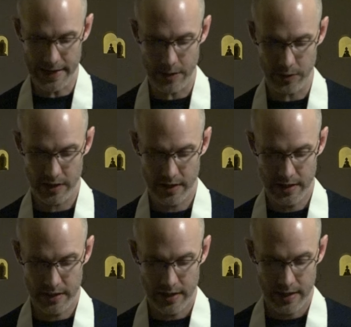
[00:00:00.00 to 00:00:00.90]
Now,
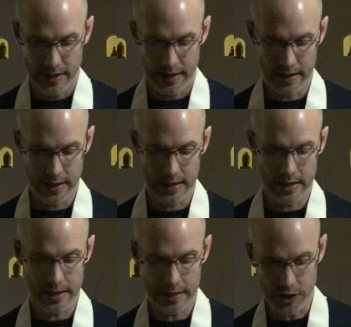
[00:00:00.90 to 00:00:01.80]

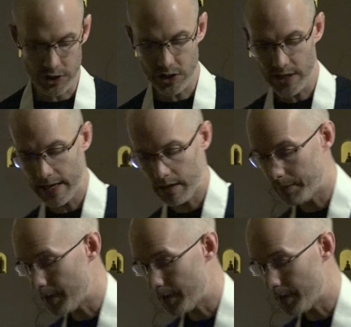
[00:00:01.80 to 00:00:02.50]
he, he, just to say a little